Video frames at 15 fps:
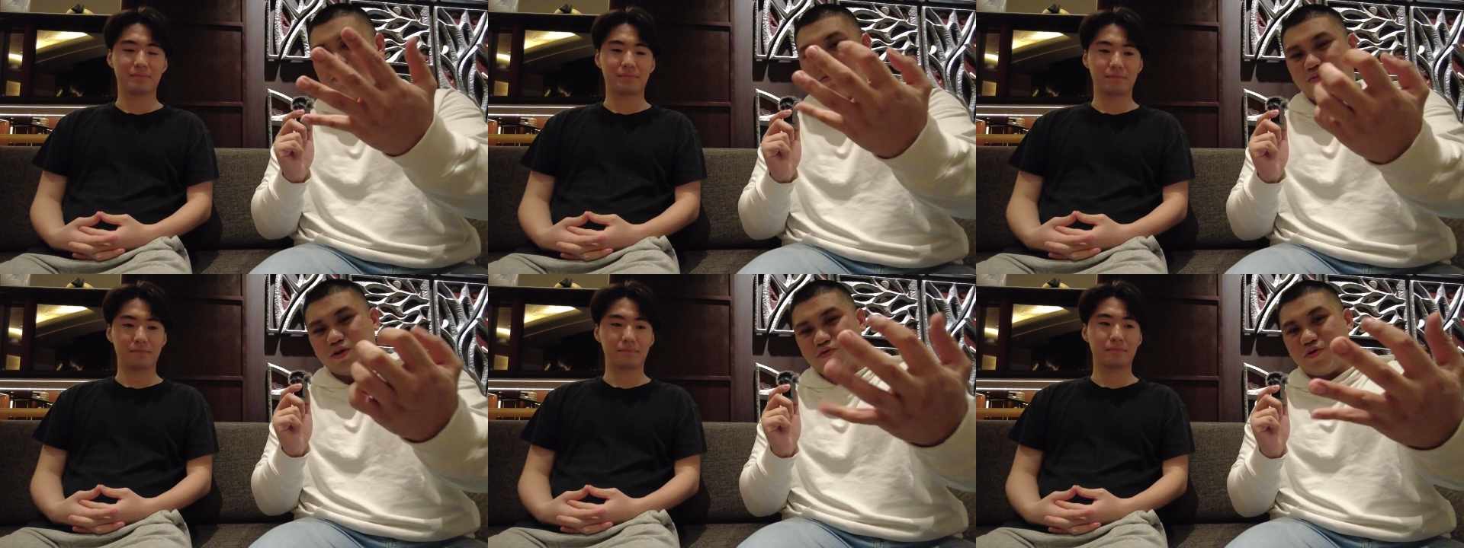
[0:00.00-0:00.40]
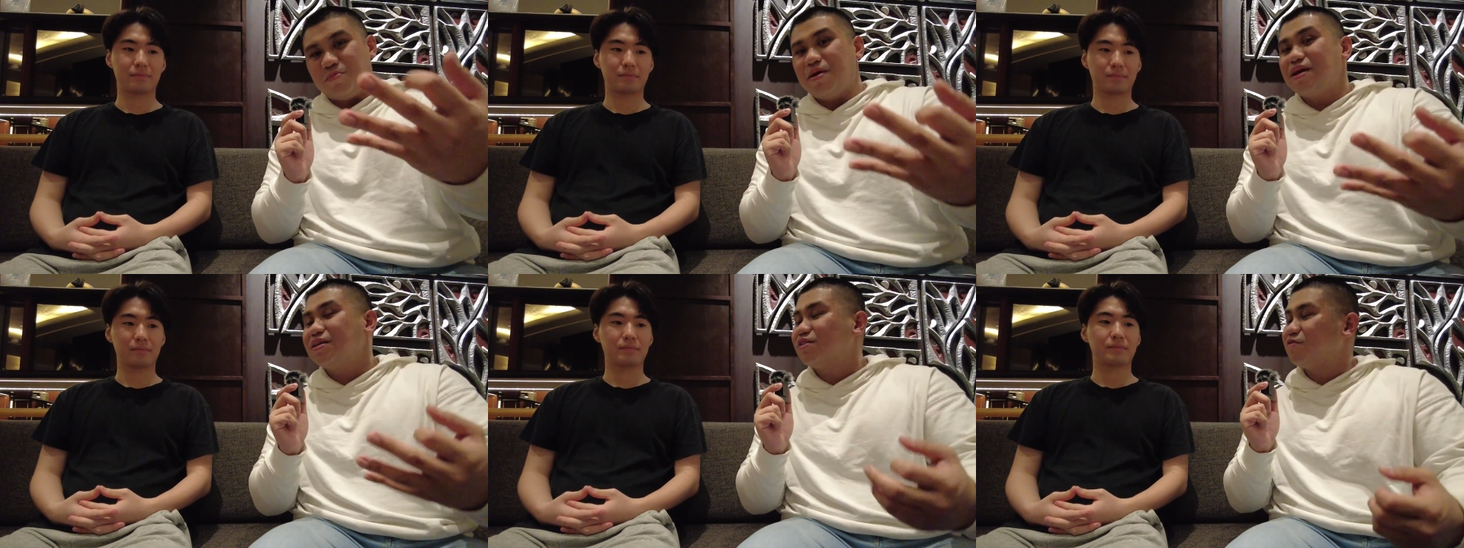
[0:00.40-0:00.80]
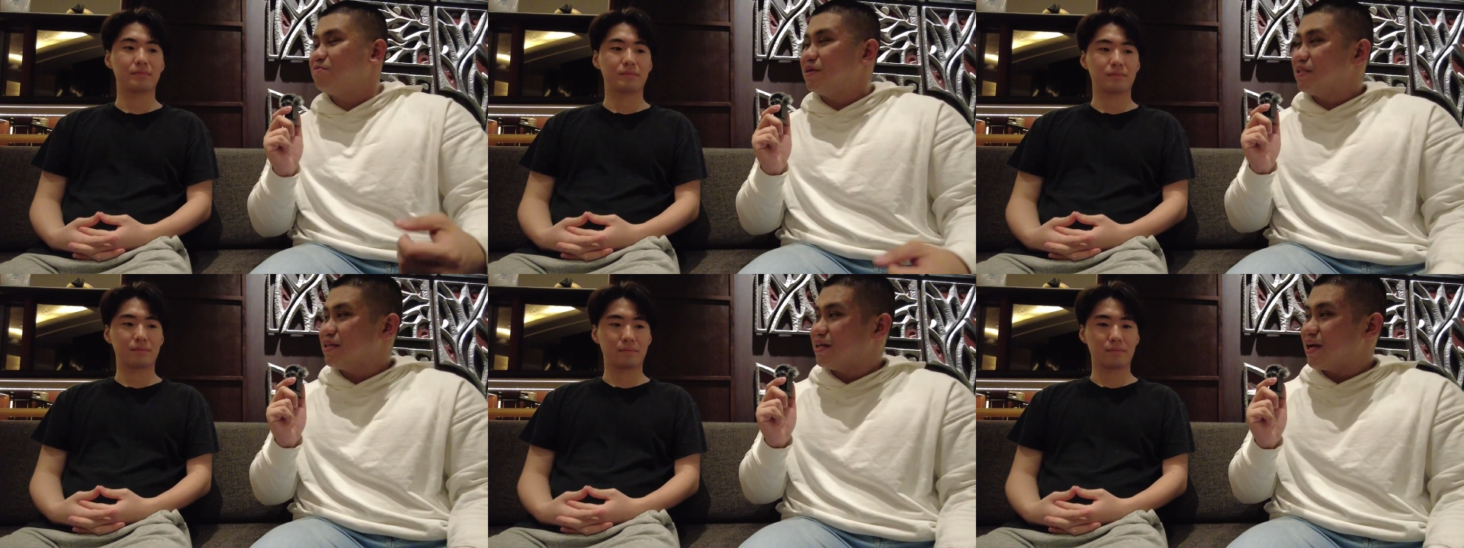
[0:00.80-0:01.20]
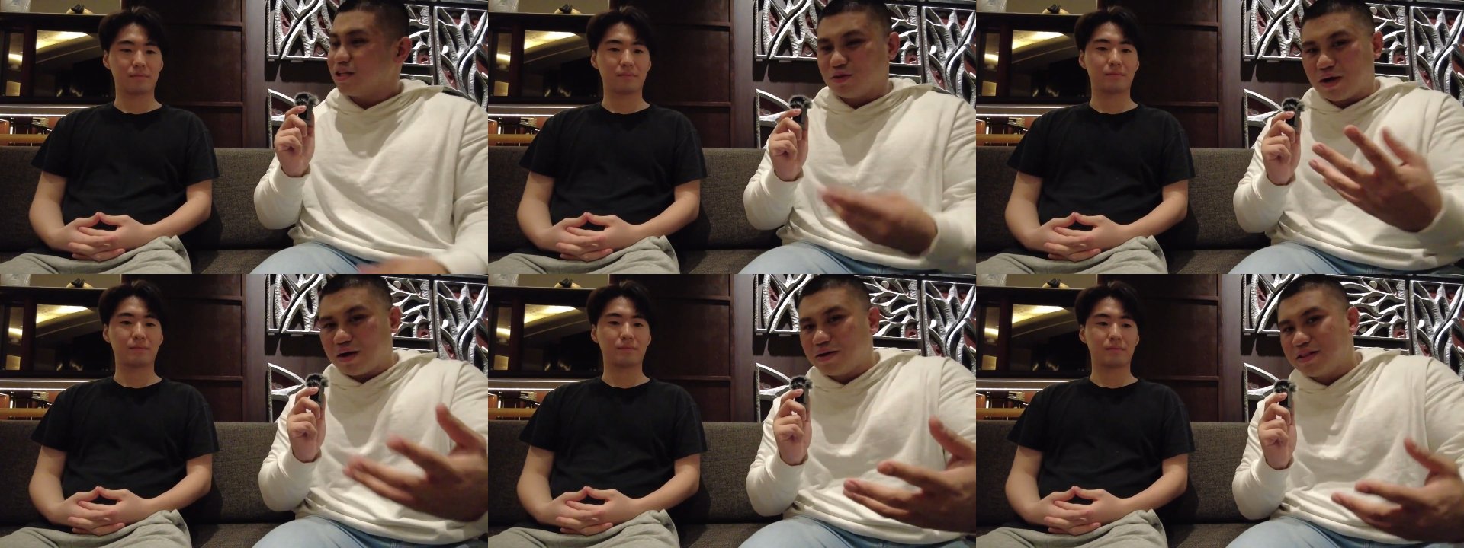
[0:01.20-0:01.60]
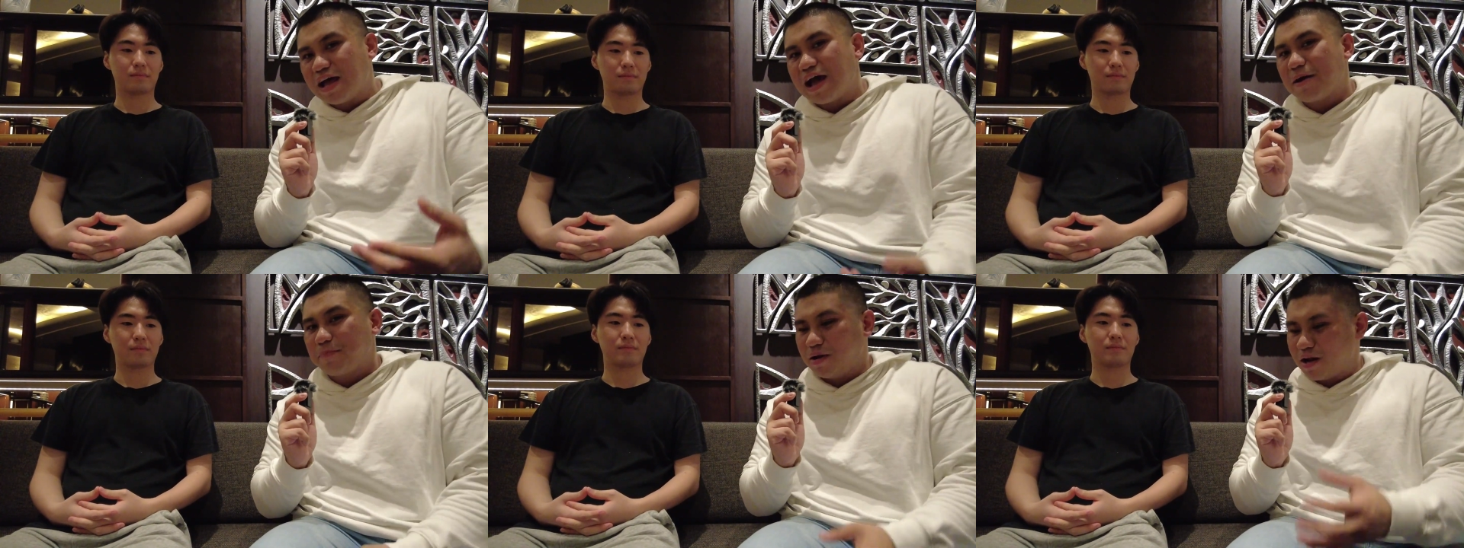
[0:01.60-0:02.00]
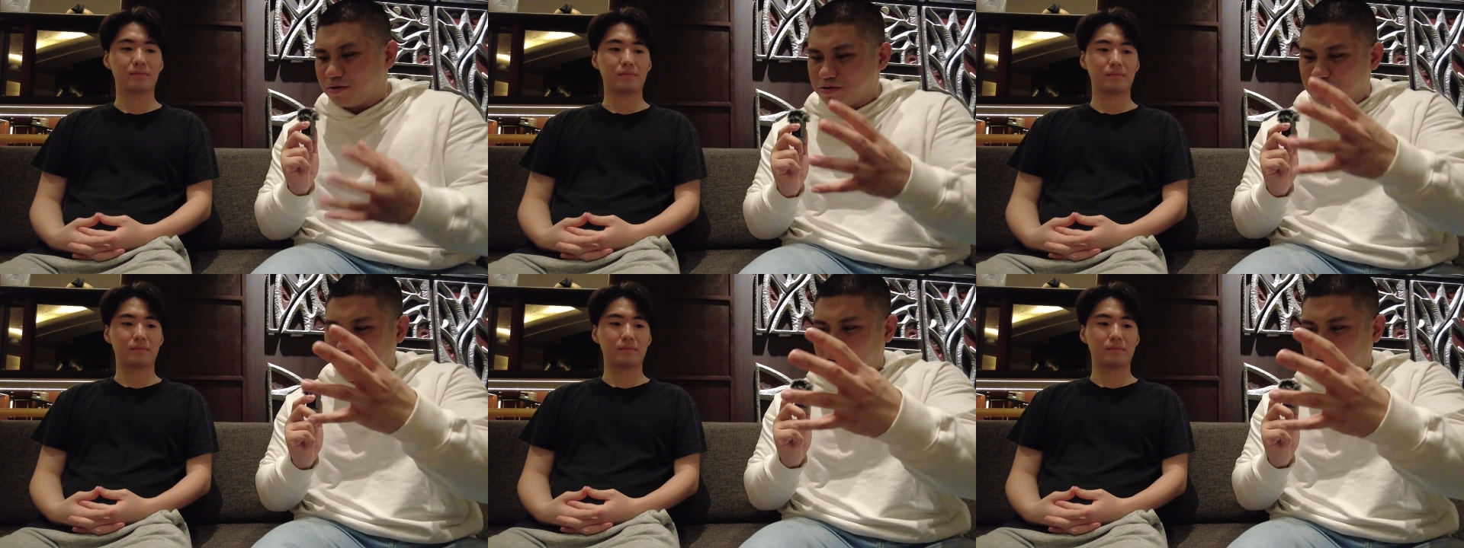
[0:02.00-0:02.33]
Speaker 1: what remains of BTK. So how did that happen? How did you